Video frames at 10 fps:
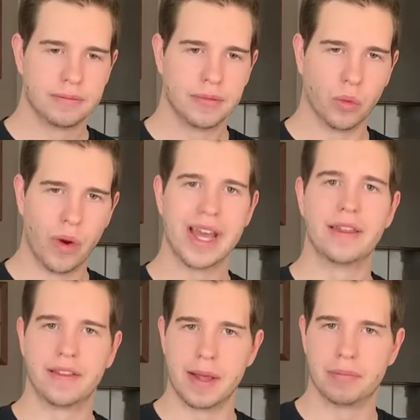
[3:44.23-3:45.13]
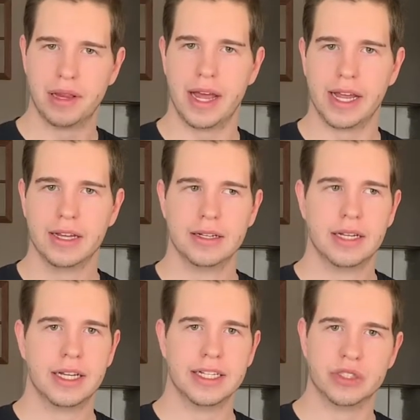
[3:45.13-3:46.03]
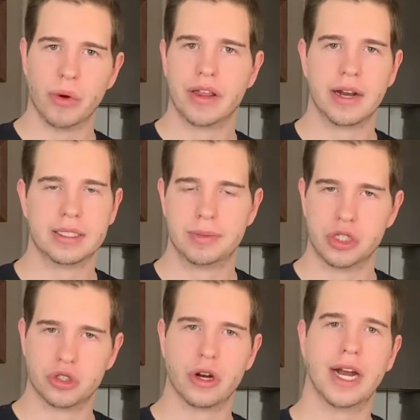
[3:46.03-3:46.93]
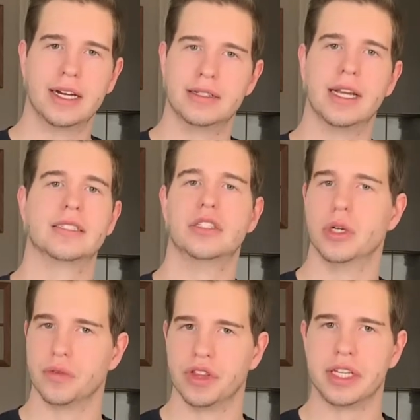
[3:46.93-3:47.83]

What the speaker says: The way that they play is a way that has been tried and tested over the